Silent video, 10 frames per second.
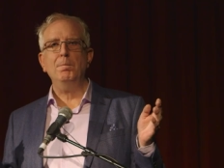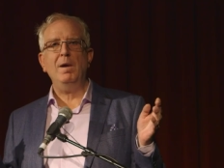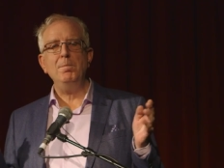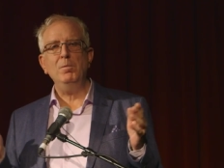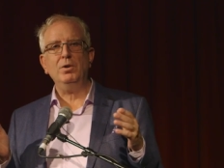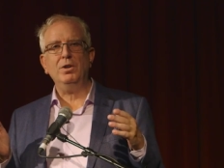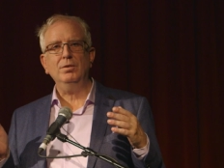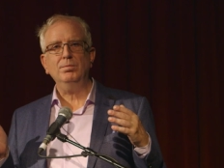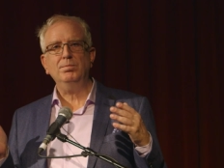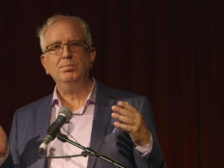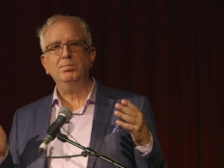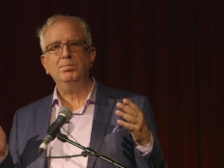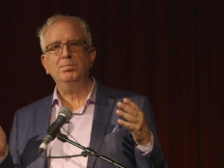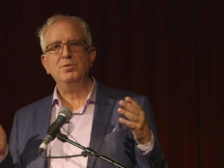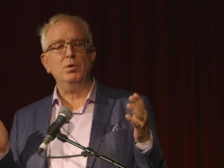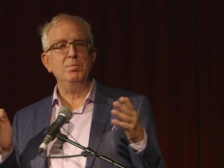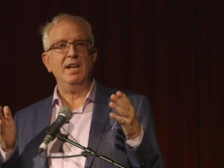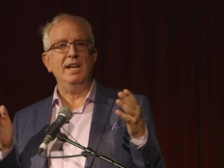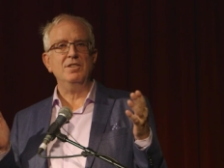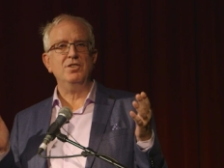my mother, some
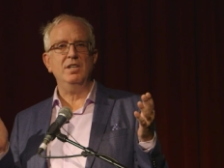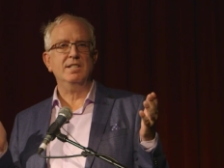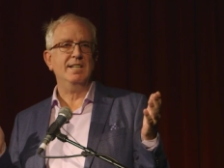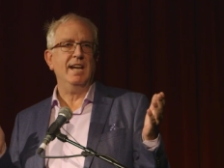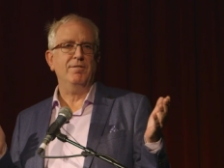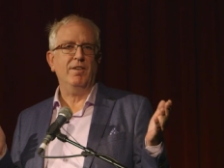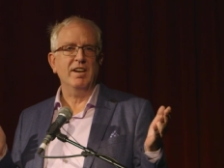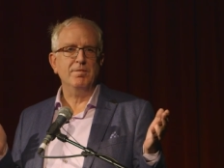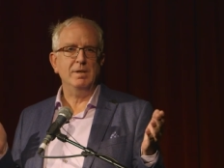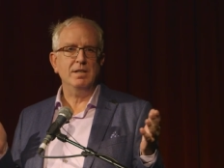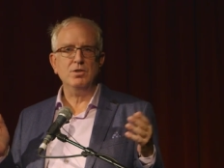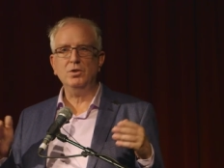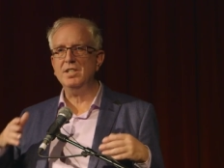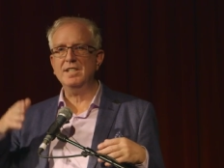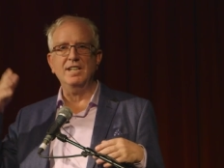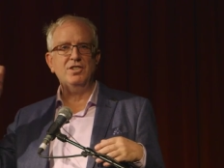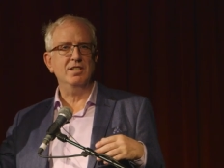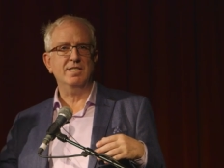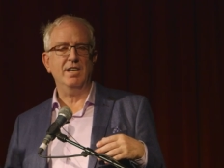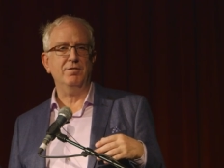days she'll stay five minutes, other days
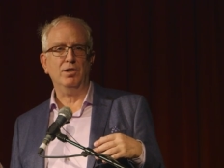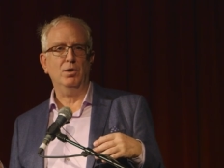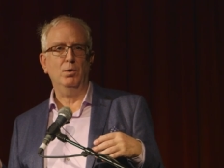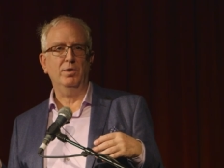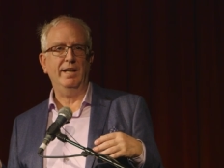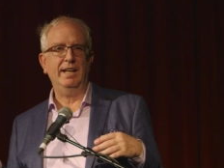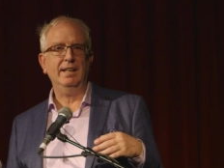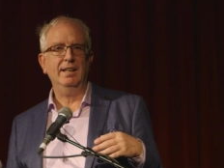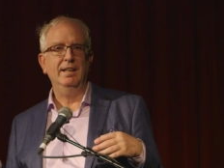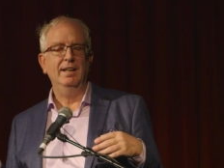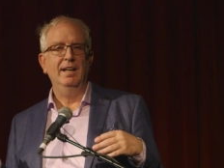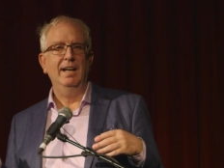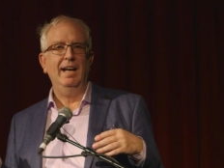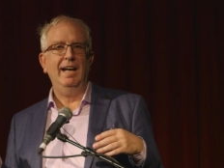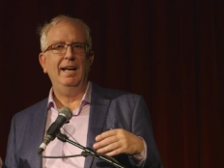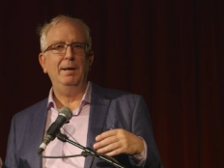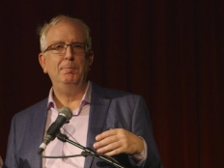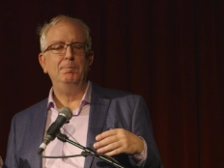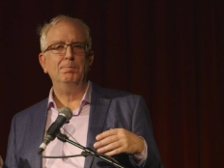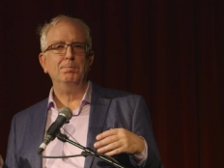she'll stay for the whole thing.
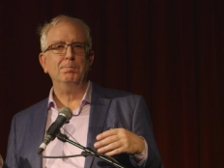Um,